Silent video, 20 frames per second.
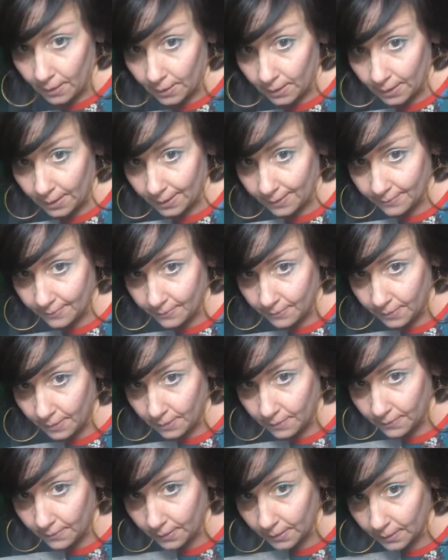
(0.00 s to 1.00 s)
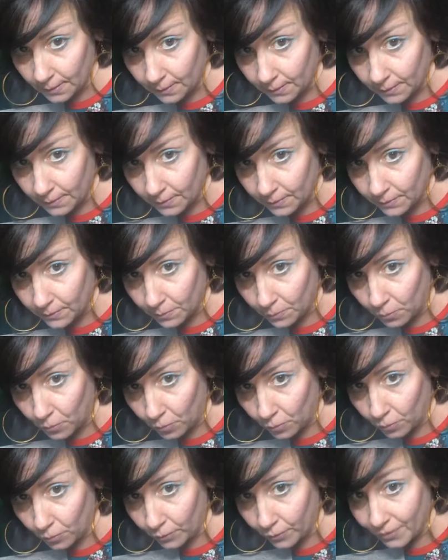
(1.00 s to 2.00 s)
Less detail is
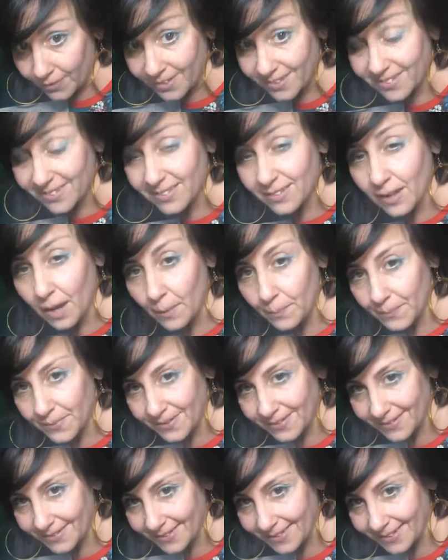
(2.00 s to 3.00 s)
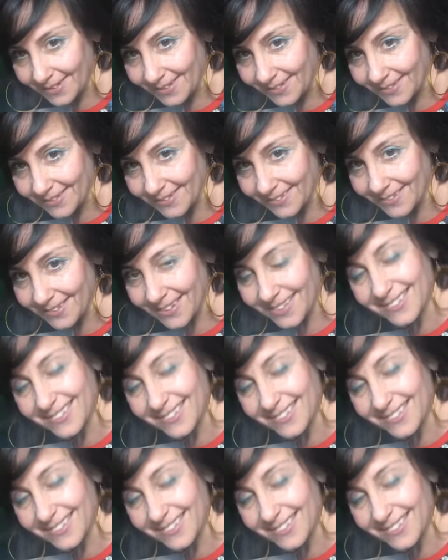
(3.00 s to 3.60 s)
more substance.